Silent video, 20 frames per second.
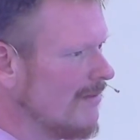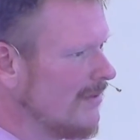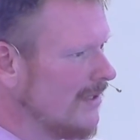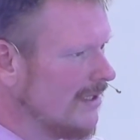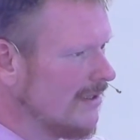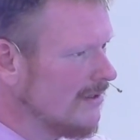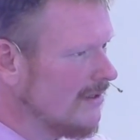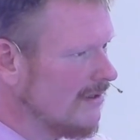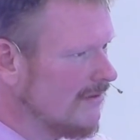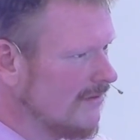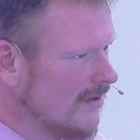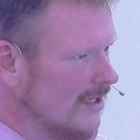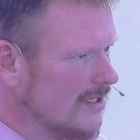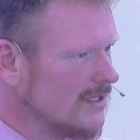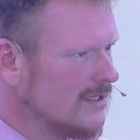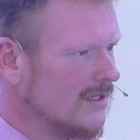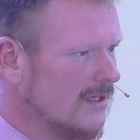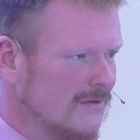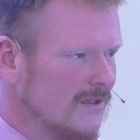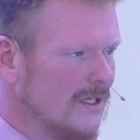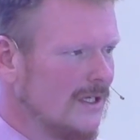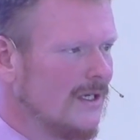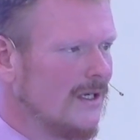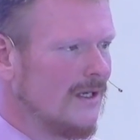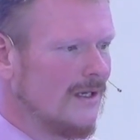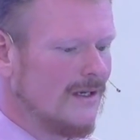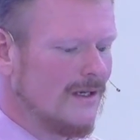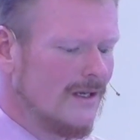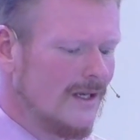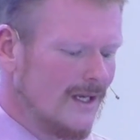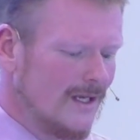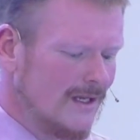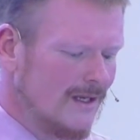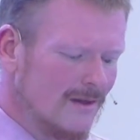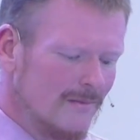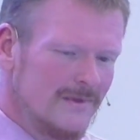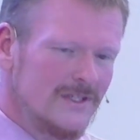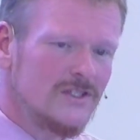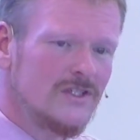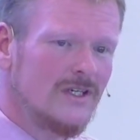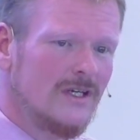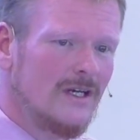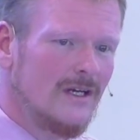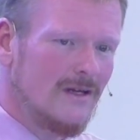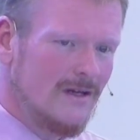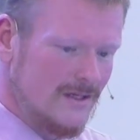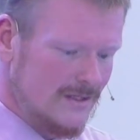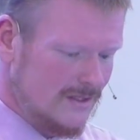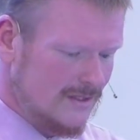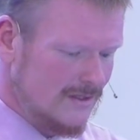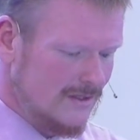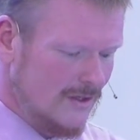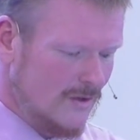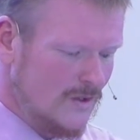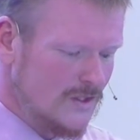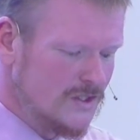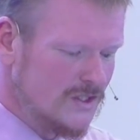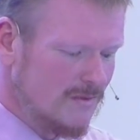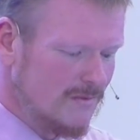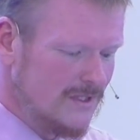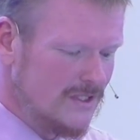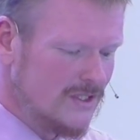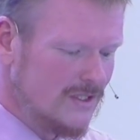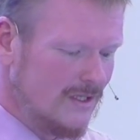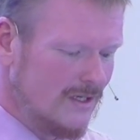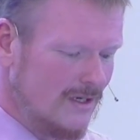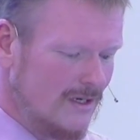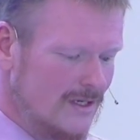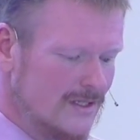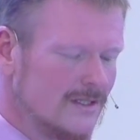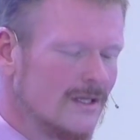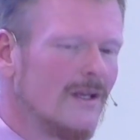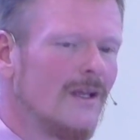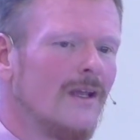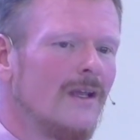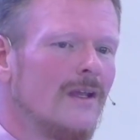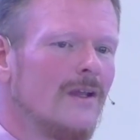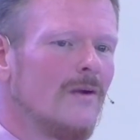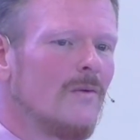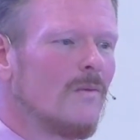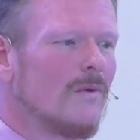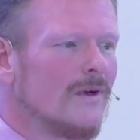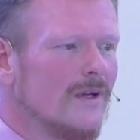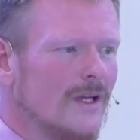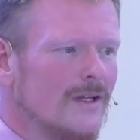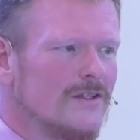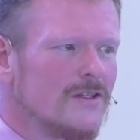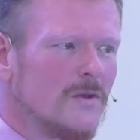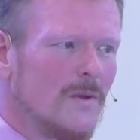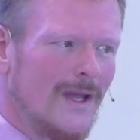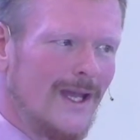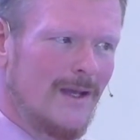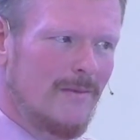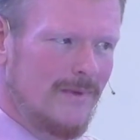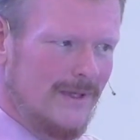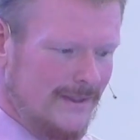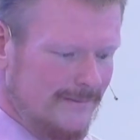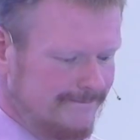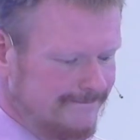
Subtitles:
being the divine Son of God, and the missionaries, the Christian missionaries, were none too happy.